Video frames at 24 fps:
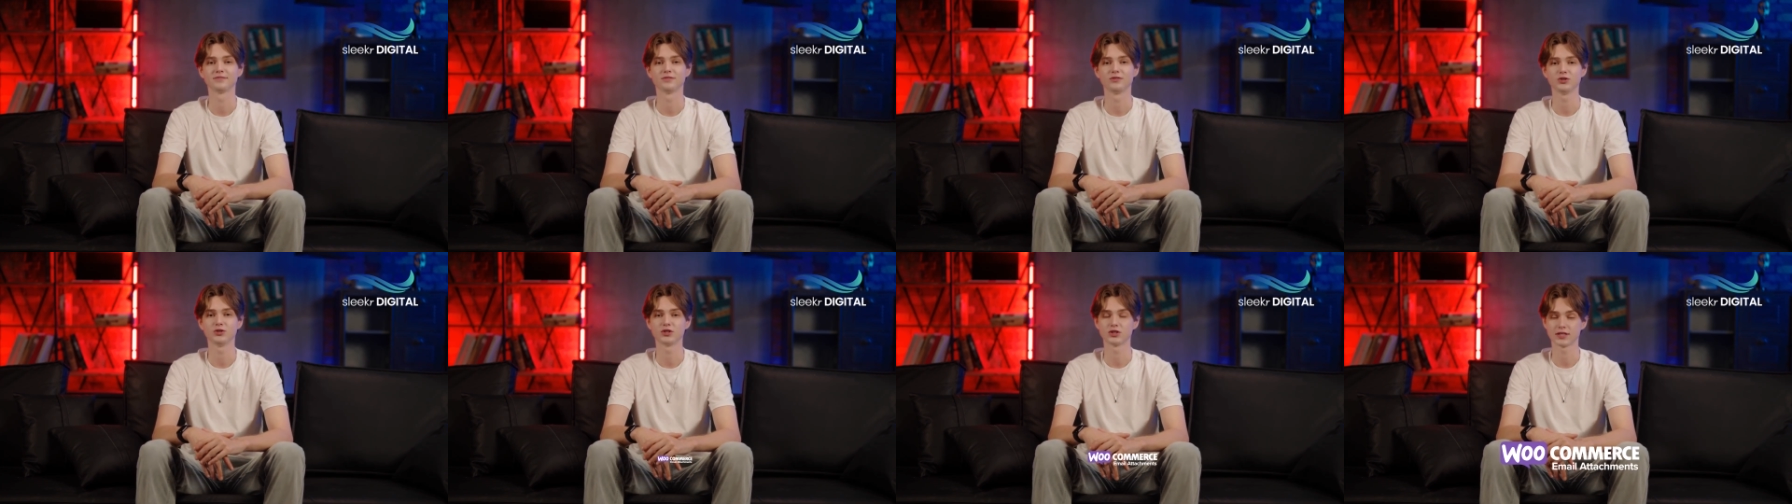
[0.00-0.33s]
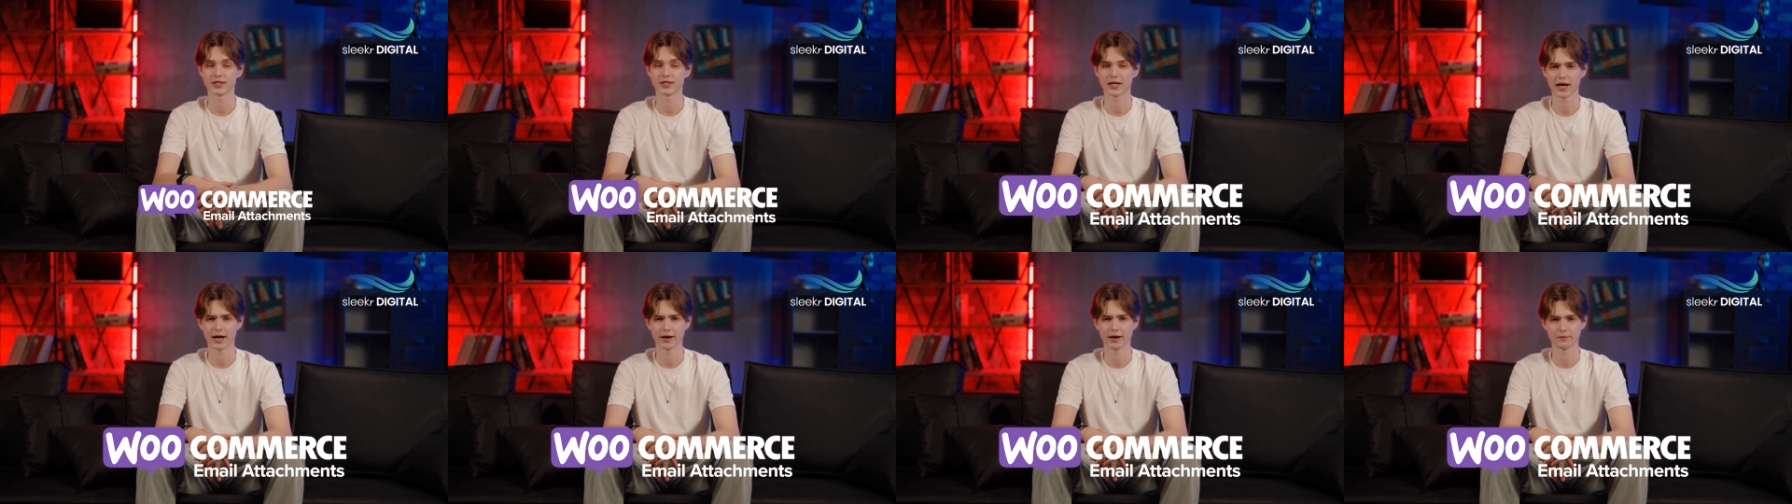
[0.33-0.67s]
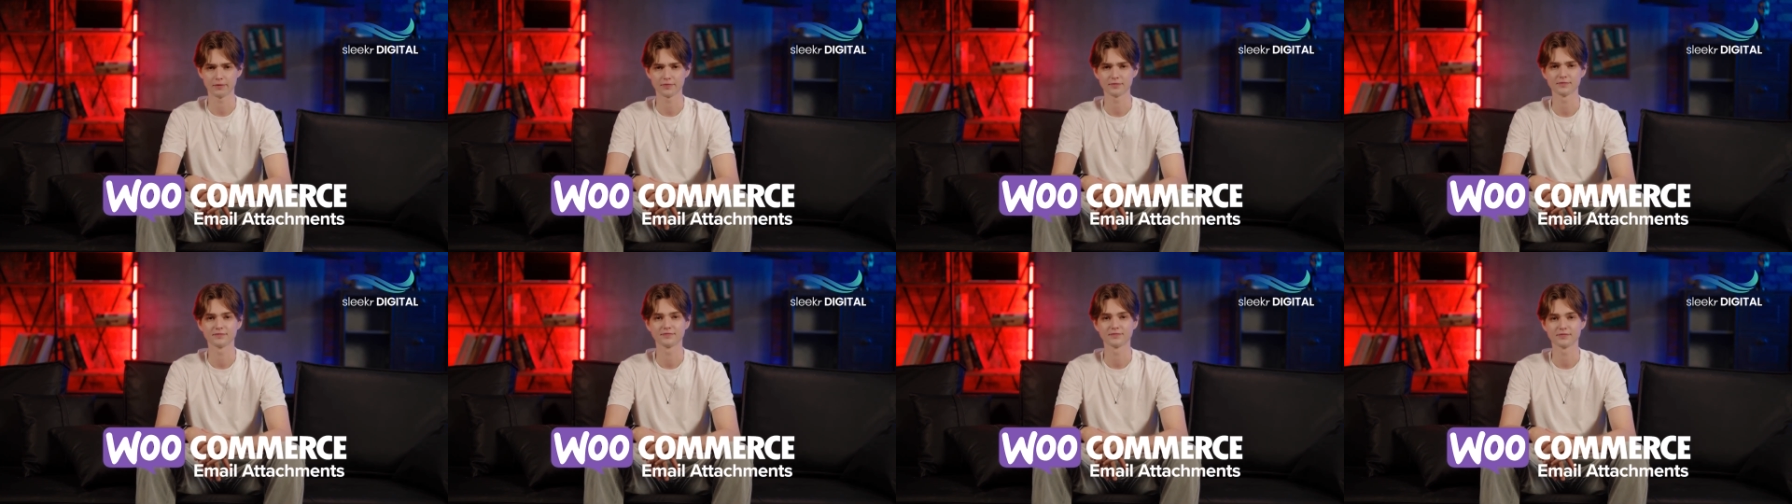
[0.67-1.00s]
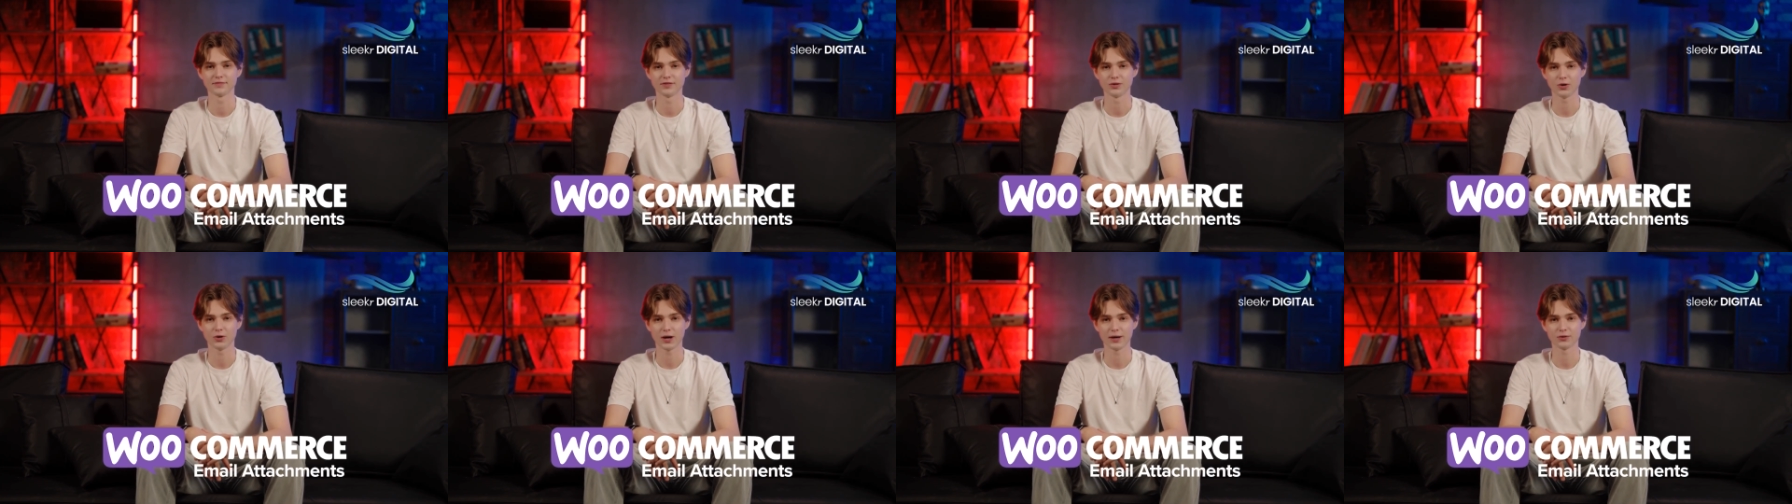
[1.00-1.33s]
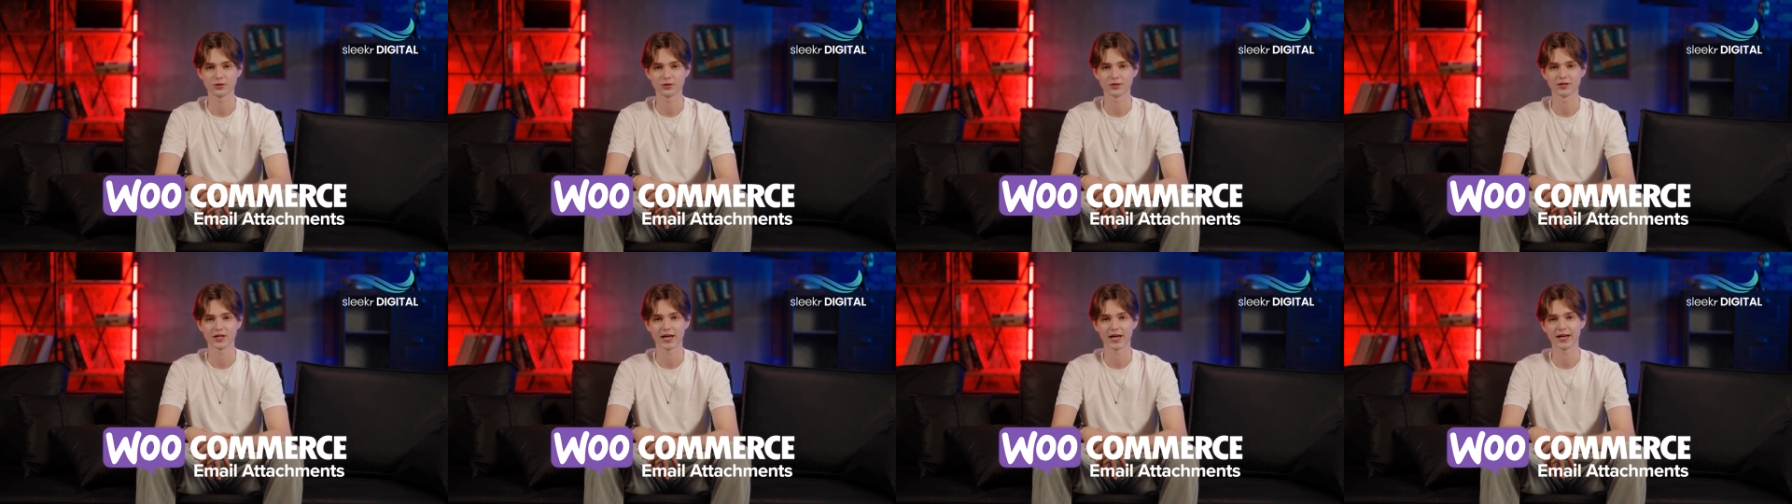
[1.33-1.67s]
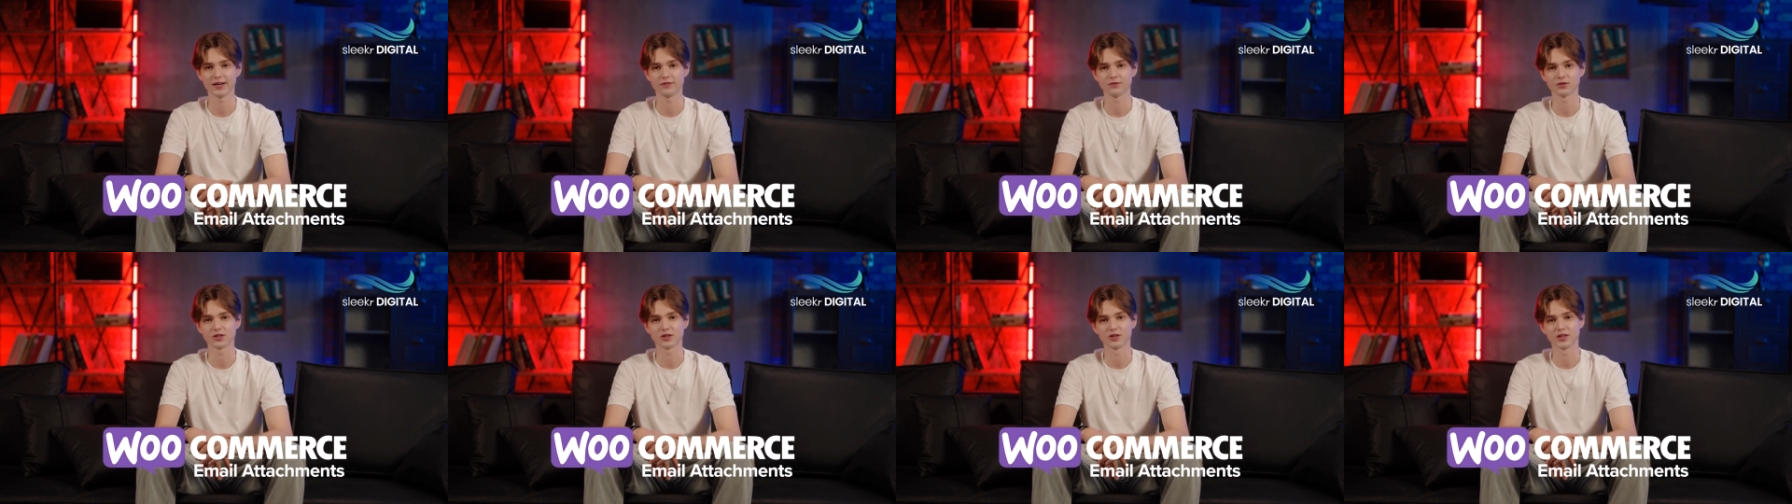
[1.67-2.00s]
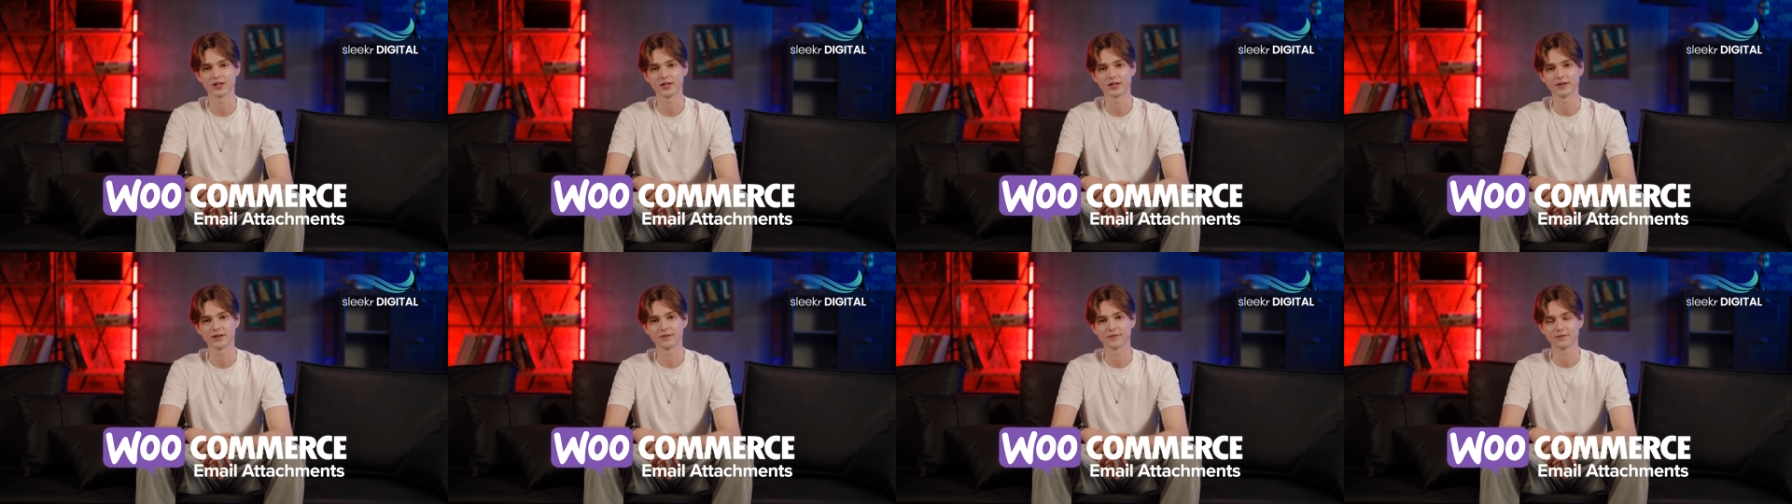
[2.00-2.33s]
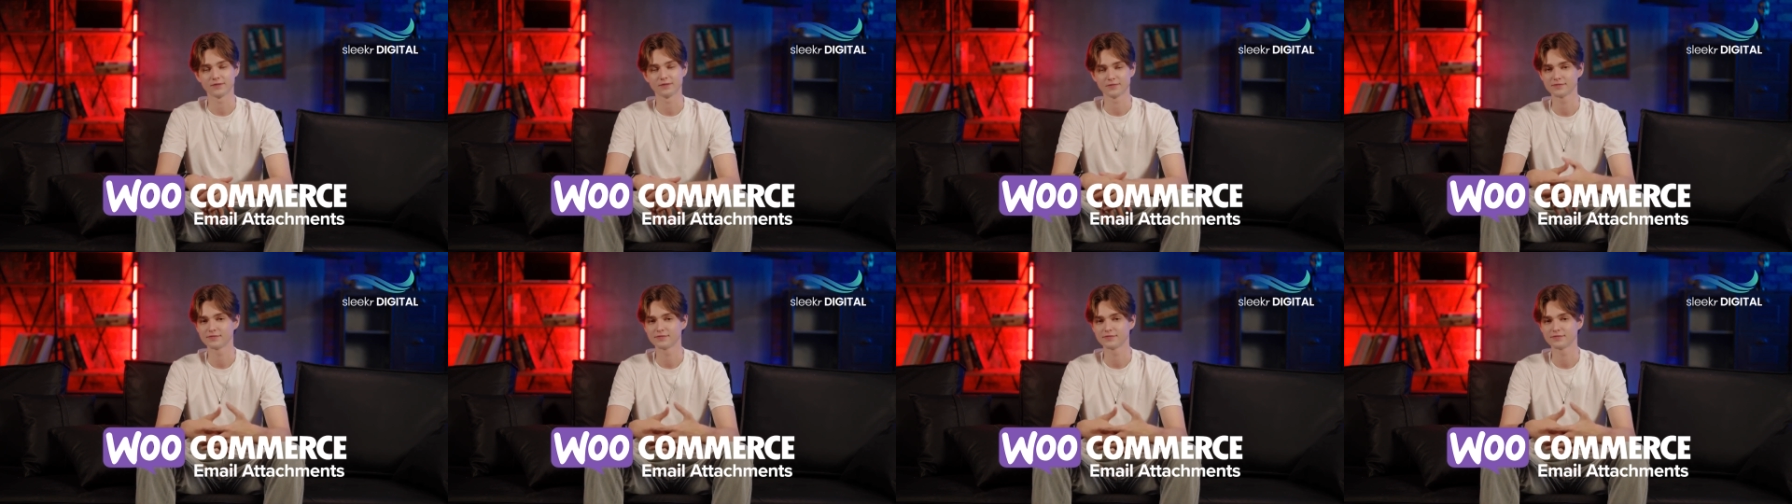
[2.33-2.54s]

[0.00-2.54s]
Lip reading: Just stop. You have a life to live.